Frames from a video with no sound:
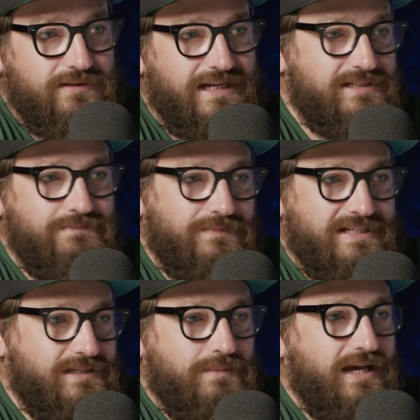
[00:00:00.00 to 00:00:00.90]
Yeah. That's a,
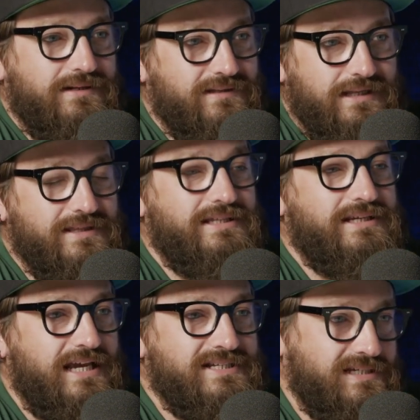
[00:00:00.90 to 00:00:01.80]
that's about yeah, as,
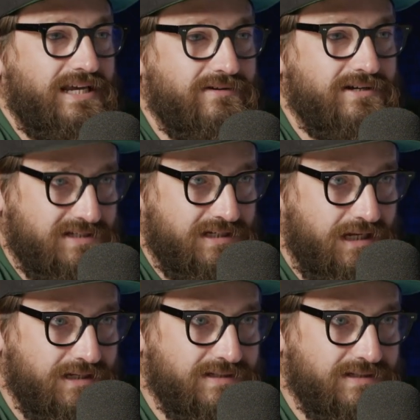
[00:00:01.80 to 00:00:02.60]
as scary as it gets.